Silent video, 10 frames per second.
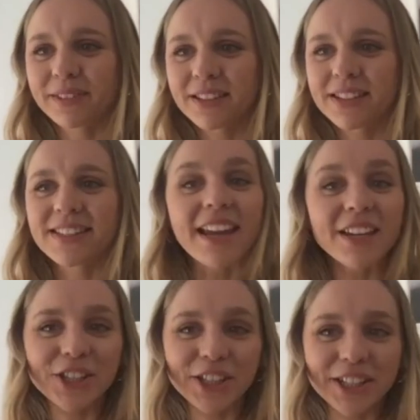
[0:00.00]

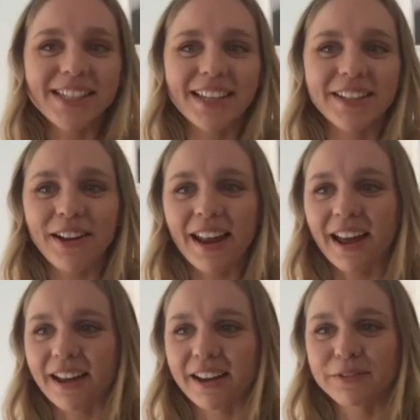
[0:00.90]
Stages in your
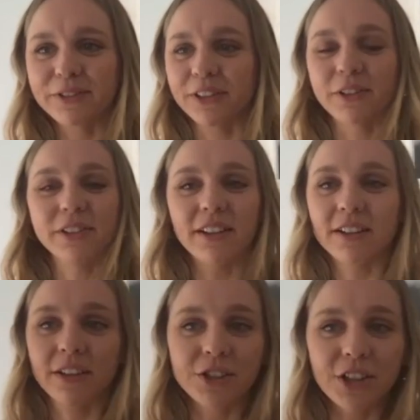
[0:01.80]
life. You're
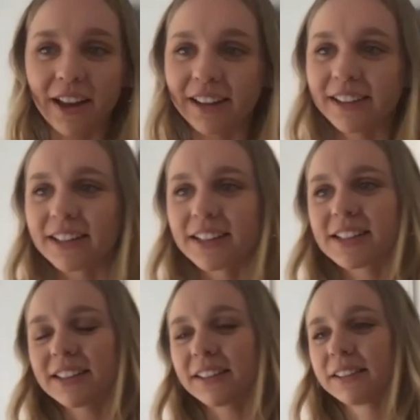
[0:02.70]
a child,
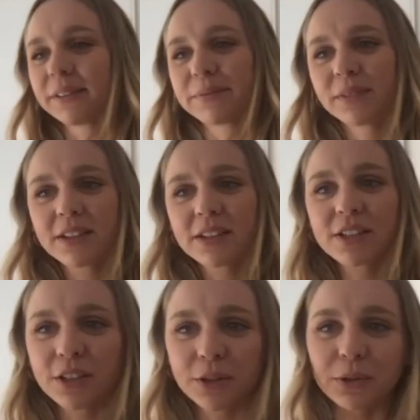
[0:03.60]

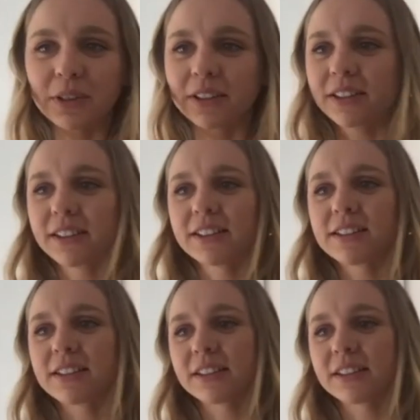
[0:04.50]
student,